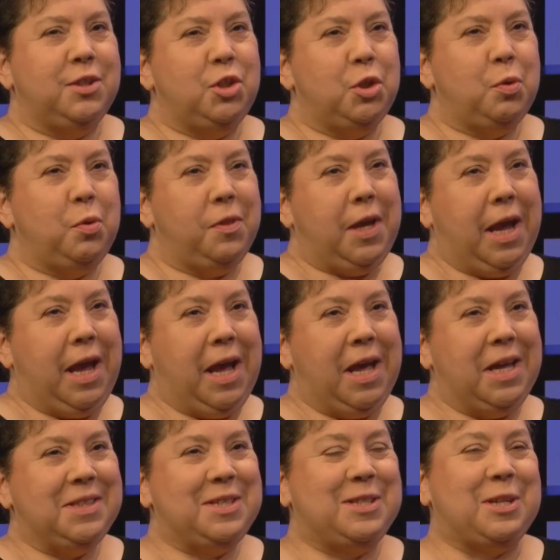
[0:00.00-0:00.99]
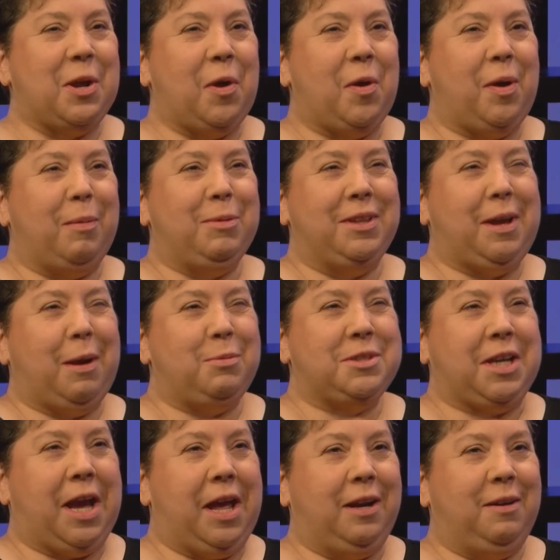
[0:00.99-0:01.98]
do that. So, I mean, that was
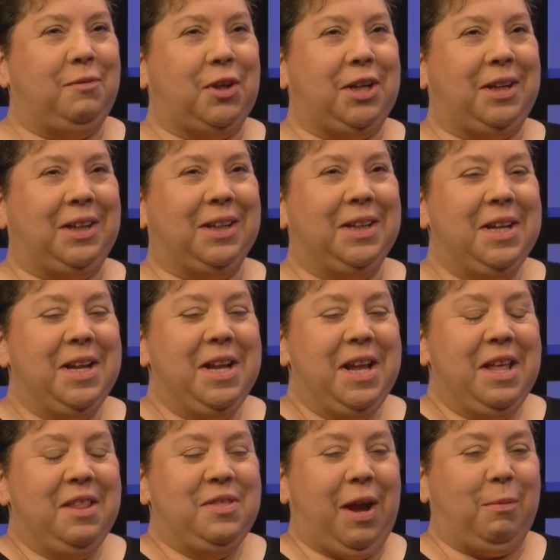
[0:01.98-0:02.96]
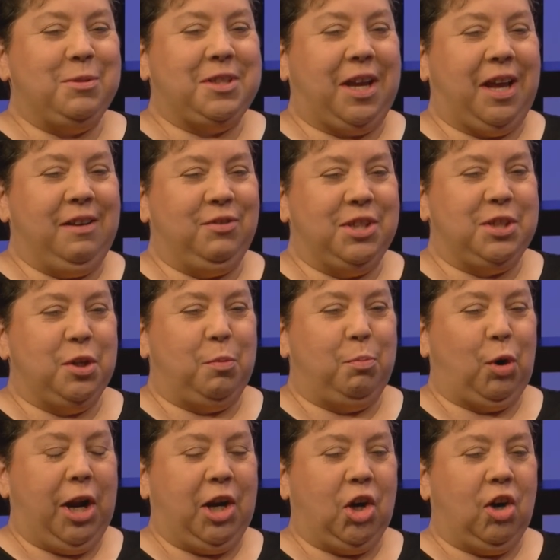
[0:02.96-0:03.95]
kind of a deal
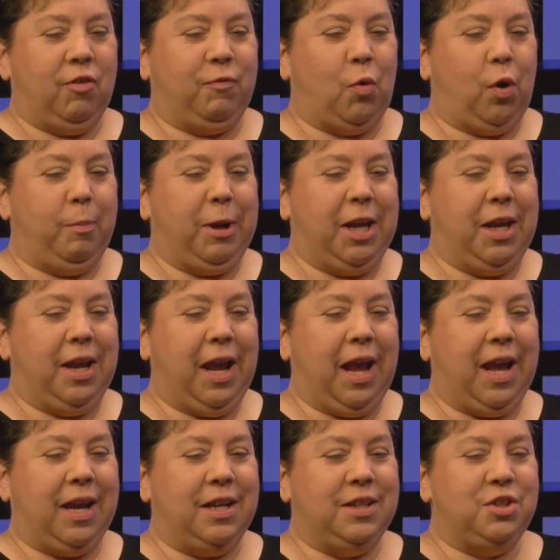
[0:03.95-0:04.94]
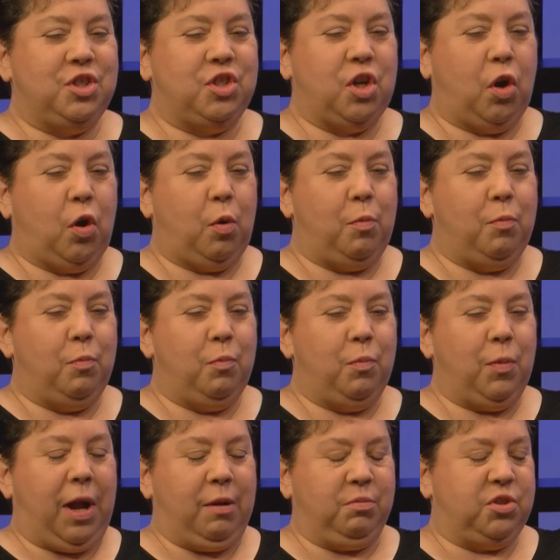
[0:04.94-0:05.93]
breaker for me. And so
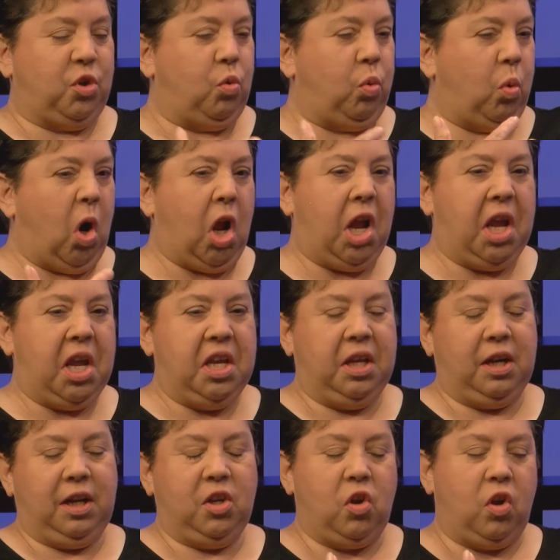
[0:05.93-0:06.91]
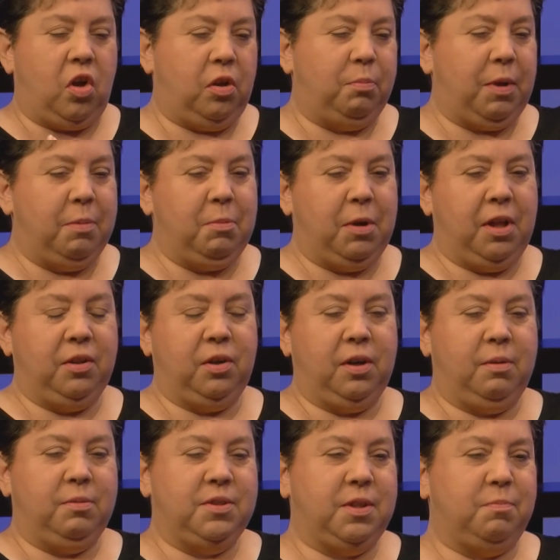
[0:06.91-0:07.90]
I was crying, and I called my mother, and
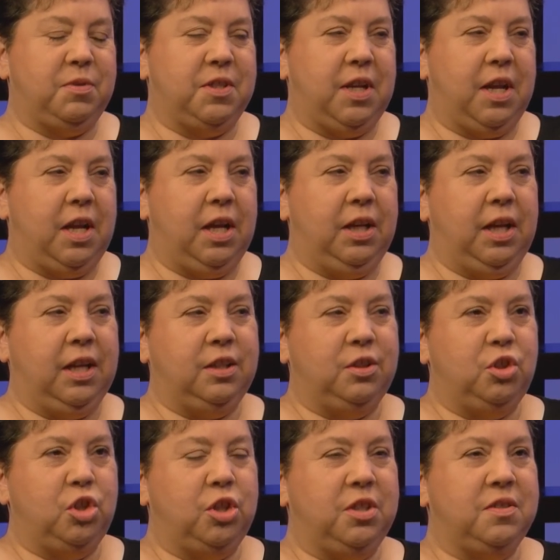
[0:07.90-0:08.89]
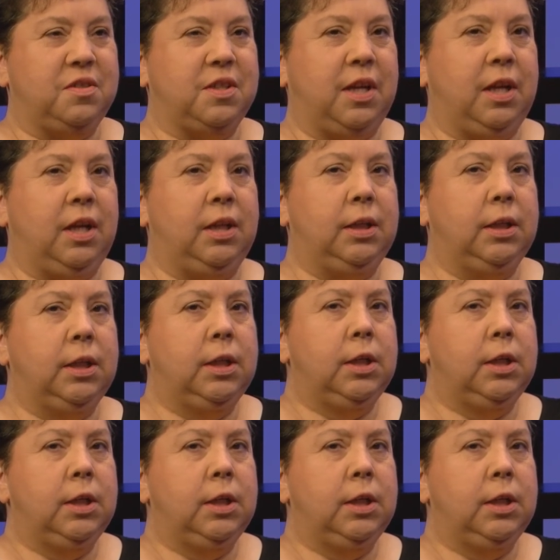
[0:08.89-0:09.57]
I was upset, and she said,